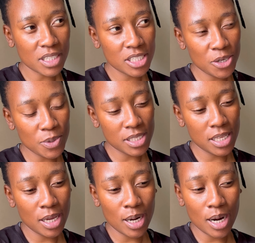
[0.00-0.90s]
she was
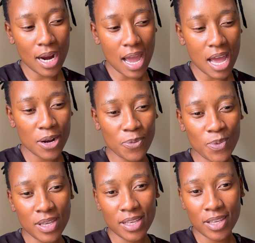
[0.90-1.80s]
here and
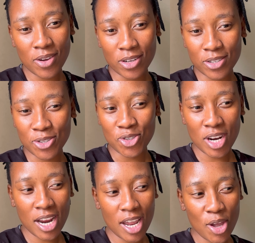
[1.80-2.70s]
we got to
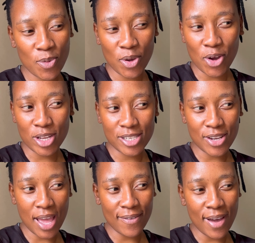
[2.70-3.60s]
drink, we got to
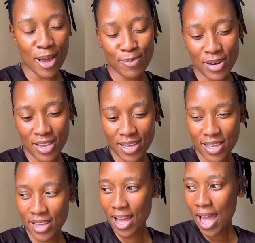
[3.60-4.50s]
have bubbly,